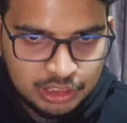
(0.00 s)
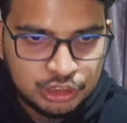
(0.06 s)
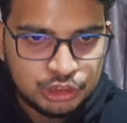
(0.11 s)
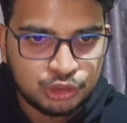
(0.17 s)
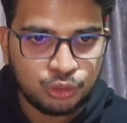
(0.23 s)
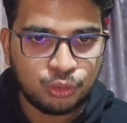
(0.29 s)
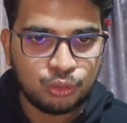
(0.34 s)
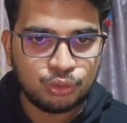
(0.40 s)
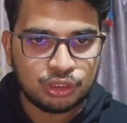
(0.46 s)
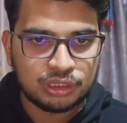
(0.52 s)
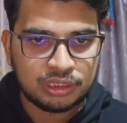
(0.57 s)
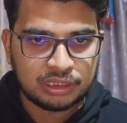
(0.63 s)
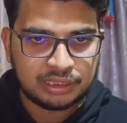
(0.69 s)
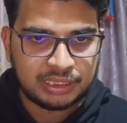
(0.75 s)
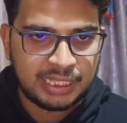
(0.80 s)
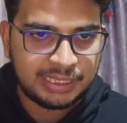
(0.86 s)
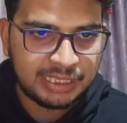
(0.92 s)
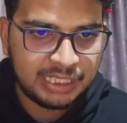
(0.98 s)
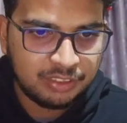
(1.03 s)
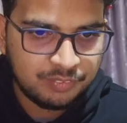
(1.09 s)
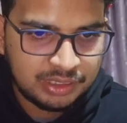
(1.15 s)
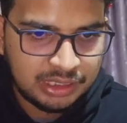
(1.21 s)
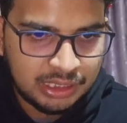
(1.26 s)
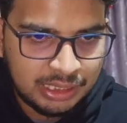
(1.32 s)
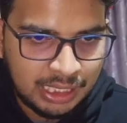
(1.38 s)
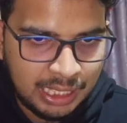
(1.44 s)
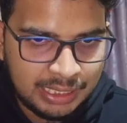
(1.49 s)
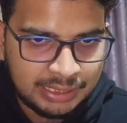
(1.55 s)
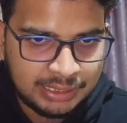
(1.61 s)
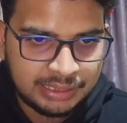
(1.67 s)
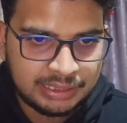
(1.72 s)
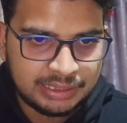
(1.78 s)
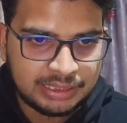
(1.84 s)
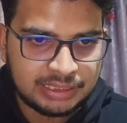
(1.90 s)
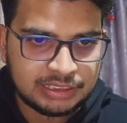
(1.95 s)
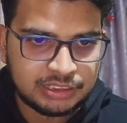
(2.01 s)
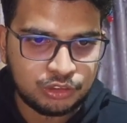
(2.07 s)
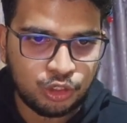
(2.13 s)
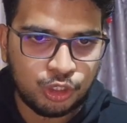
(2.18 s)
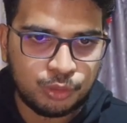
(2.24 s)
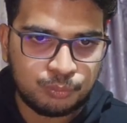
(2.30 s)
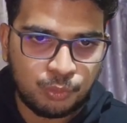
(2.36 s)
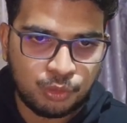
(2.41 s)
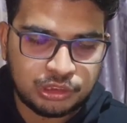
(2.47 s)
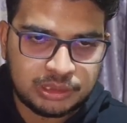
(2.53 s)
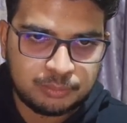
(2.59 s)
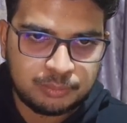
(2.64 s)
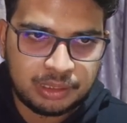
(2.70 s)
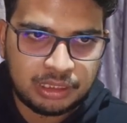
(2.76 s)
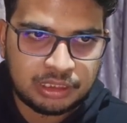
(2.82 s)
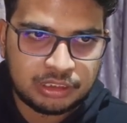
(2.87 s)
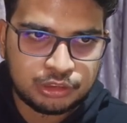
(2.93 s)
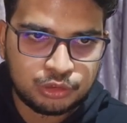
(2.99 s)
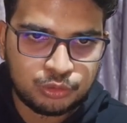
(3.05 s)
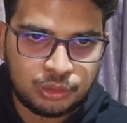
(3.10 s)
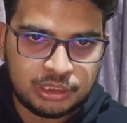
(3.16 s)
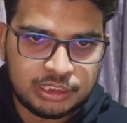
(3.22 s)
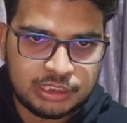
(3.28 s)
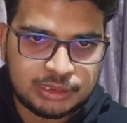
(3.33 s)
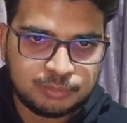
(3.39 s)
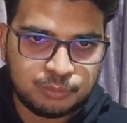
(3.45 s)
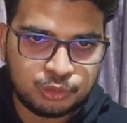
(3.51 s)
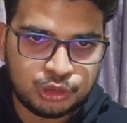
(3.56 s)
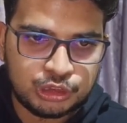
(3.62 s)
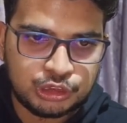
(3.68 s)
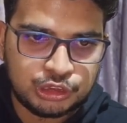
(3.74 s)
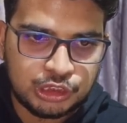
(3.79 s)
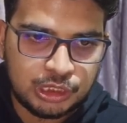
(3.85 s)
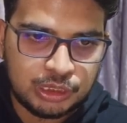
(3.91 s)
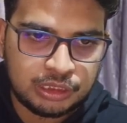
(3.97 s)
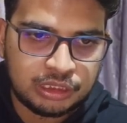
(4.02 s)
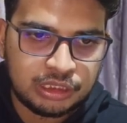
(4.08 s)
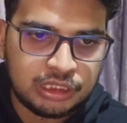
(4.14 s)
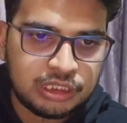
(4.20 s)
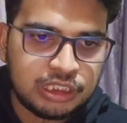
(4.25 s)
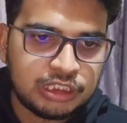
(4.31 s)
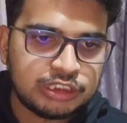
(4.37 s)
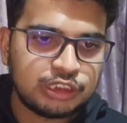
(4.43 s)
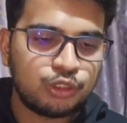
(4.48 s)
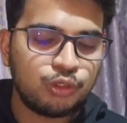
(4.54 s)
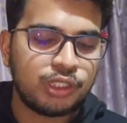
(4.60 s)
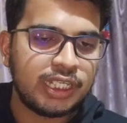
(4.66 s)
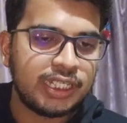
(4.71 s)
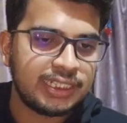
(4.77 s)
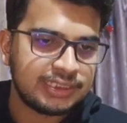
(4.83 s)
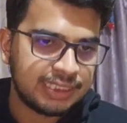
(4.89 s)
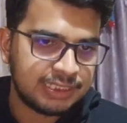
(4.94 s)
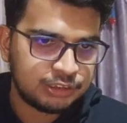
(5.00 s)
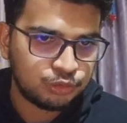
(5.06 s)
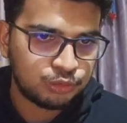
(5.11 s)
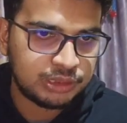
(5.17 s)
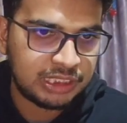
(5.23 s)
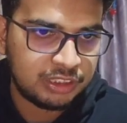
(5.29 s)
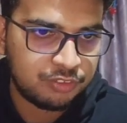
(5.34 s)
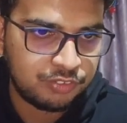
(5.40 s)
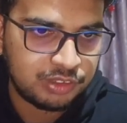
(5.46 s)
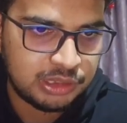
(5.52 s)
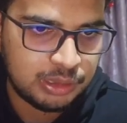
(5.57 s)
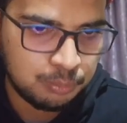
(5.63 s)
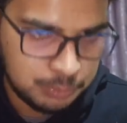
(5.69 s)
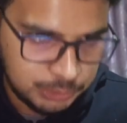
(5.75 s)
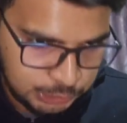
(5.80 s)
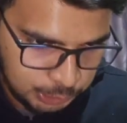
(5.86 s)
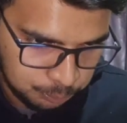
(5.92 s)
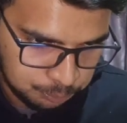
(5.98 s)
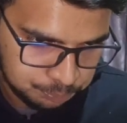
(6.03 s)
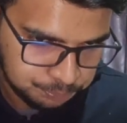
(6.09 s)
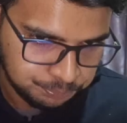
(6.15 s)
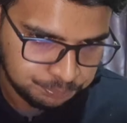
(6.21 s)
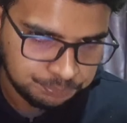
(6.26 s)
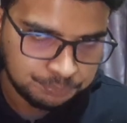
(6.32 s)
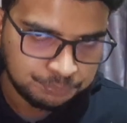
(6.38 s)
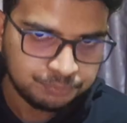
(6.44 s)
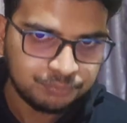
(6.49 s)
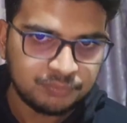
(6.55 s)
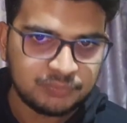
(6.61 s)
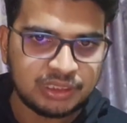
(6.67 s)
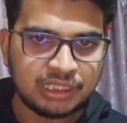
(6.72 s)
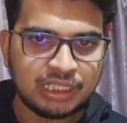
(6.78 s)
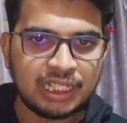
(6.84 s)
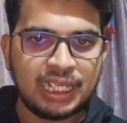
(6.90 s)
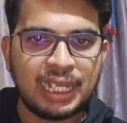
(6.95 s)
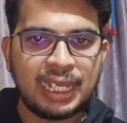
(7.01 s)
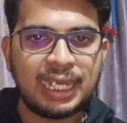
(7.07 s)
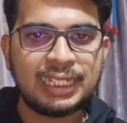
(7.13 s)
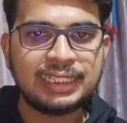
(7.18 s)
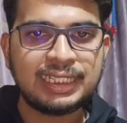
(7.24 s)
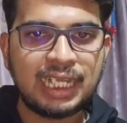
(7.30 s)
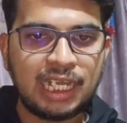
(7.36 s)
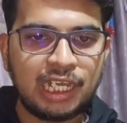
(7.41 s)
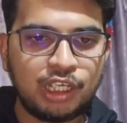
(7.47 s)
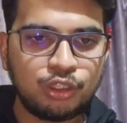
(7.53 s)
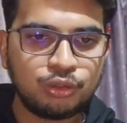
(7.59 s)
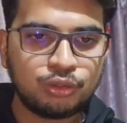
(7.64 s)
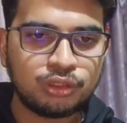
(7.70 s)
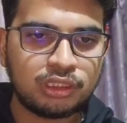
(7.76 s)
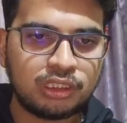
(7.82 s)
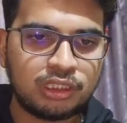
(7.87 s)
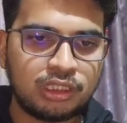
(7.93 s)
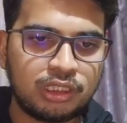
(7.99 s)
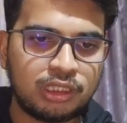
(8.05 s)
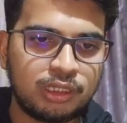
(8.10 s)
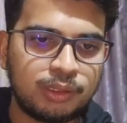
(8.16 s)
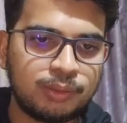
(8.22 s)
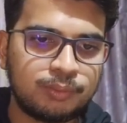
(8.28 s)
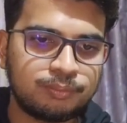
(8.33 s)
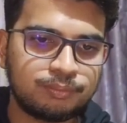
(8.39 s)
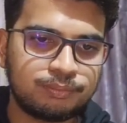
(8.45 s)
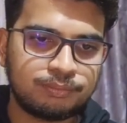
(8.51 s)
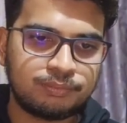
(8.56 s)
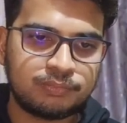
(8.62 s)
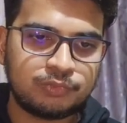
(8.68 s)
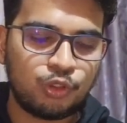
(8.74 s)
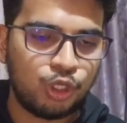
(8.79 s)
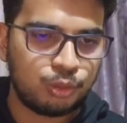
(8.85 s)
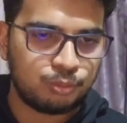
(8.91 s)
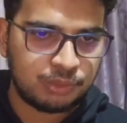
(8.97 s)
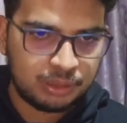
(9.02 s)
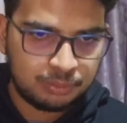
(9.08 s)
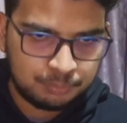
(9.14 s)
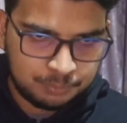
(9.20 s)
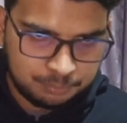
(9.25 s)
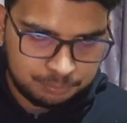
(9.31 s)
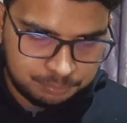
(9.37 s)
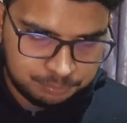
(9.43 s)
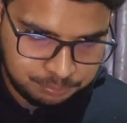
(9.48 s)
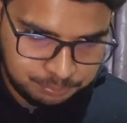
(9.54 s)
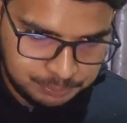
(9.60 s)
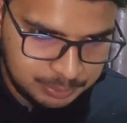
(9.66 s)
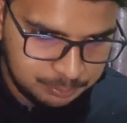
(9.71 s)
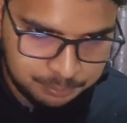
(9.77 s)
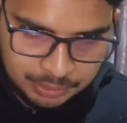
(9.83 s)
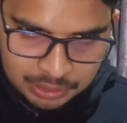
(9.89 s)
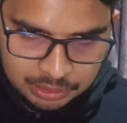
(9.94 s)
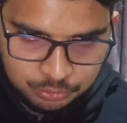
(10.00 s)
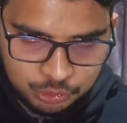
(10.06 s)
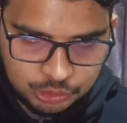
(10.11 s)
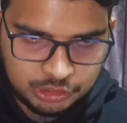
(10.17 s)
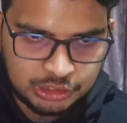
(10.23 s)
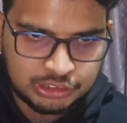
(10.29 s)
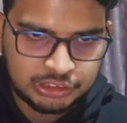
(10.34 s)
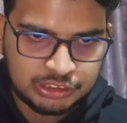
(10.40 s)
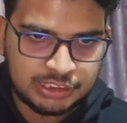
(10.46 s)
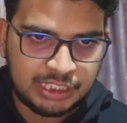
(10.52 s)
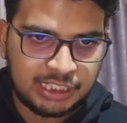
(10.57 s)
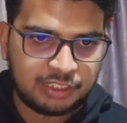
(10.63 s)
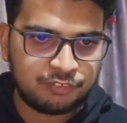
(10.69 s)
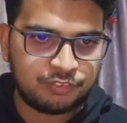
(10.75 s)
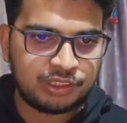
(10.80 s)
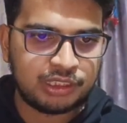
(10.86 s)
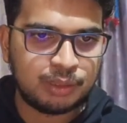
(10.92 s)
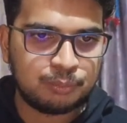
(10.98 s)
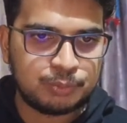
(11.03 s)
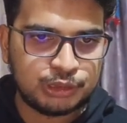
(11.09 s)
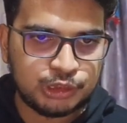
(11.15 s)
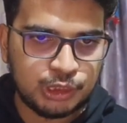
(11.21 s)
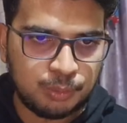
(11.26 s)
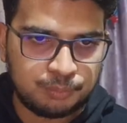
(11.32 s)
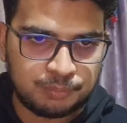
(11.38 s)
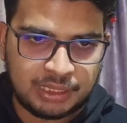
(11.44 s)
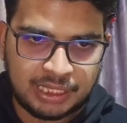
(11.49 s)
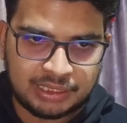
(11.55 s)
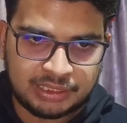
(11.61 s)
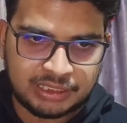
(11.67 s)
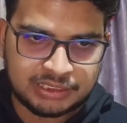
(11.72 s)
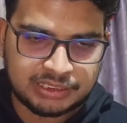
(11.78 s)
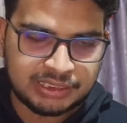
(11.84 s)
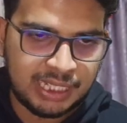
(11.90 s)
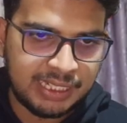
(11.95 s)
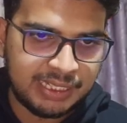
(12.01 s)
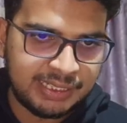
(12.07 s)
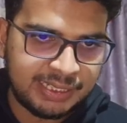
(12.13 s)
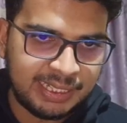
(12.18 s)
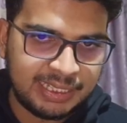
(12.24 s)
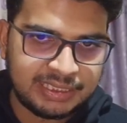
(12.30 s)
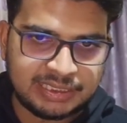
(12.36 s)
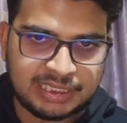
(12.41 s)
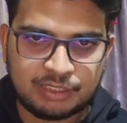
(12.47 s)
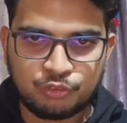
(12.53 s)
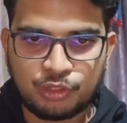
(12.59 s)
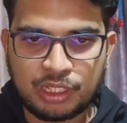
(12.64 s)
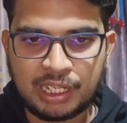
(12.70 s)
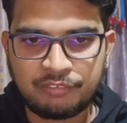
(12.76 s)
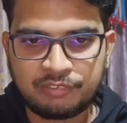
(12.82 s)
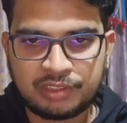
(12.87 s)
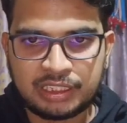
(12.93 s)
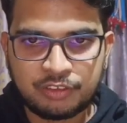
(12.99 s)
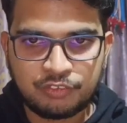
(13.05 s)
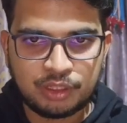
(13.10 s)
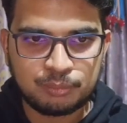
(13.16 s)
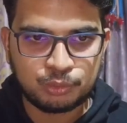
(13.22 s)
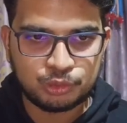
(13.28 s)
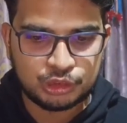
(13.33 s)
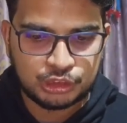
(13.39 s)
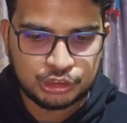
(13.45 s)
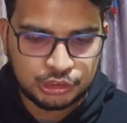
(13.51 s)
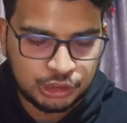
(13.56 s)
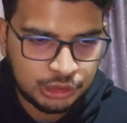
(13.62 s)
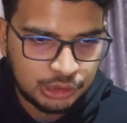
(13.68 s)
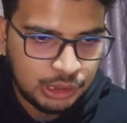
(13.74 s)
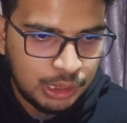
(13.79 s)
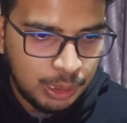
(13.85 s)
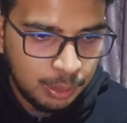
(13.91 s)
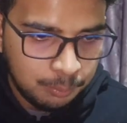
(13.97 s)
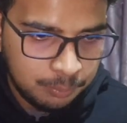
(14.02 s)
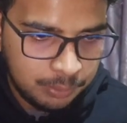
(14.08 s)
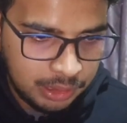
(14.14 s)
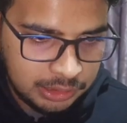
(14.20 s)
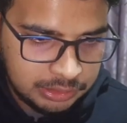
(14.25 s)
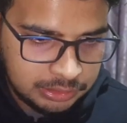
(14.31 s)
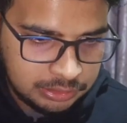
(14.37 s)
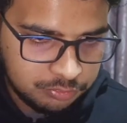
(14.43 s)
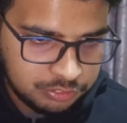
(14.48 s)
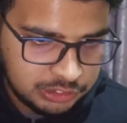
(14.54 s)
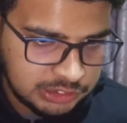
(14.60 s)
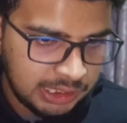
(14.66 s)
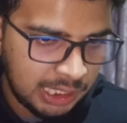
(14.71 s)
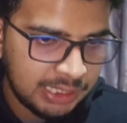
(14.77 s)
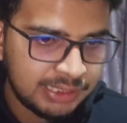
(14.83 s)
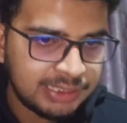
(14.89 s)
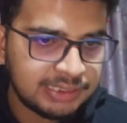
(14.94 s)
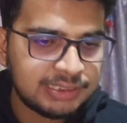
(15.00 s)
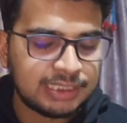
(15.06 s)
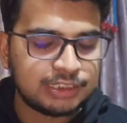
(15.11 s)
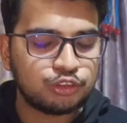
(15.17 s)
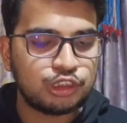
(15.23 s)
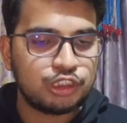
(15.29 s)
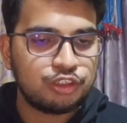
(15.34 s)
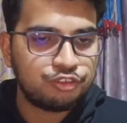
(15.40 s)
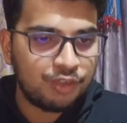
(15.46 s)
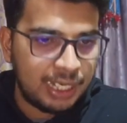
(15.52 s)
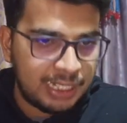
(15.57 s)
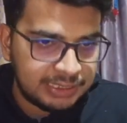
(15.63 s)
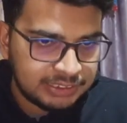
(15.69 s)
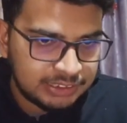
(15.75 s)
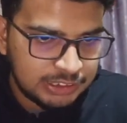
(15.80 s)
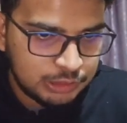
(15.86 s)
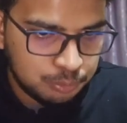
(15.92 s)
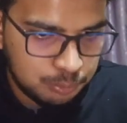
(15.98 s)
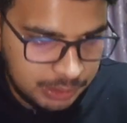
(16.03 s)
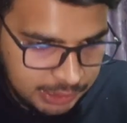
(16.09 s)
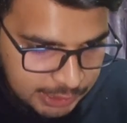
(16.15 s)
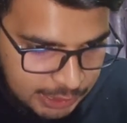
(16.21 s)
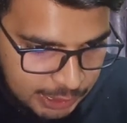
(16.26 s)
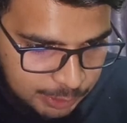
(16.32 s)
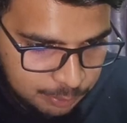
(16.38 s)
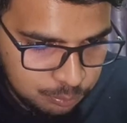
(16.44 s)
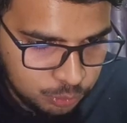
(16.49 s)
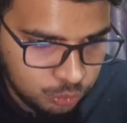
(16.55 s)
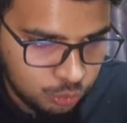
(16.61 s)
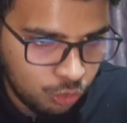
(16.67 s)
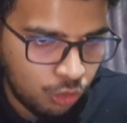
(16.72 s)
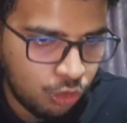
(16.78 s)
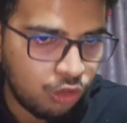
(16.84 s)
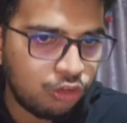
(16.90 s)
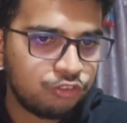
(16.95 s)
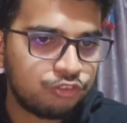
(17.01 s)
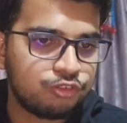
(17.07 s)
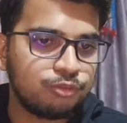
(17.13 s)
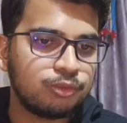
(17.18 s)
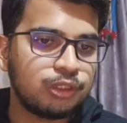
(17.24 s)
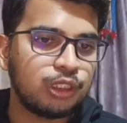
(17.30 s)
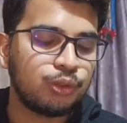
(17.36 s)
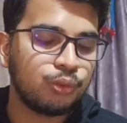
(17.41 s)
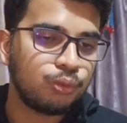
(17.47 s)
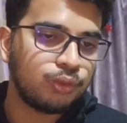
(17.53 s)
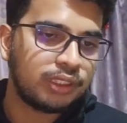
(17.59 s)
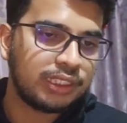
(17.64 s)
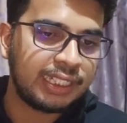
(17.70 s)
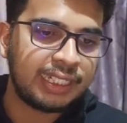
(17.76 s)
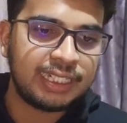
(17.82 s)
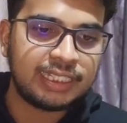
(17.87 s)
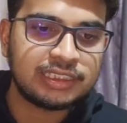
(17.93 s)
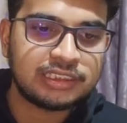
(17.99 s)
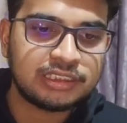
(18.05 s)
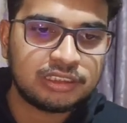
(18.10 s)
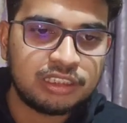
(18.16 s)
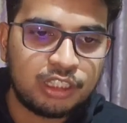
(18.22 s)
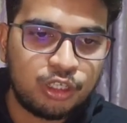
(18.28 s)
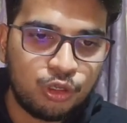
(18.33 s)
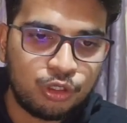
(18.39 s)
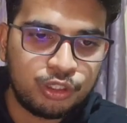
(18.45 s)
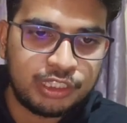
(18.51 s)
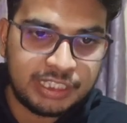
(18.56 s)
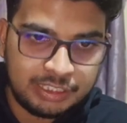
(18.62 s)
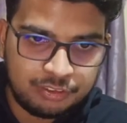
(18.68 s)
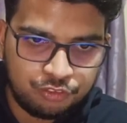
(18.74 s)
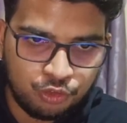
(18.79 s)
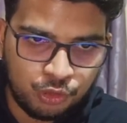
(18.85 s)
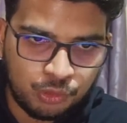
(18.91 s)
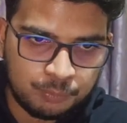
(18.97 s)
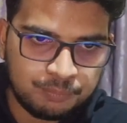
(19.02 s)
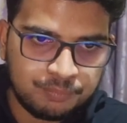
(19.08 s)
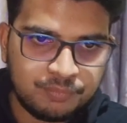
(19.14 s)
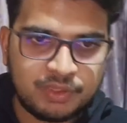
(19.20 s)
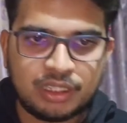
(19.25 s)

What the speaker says: So taking with the knight is not possible. So in this position, Chigorin decides to take with the bishop. And now normal people would just take with the bishop, then this knight takes and would have equal position. But Steinitz actually finds this brilliant move of rook takes on d4.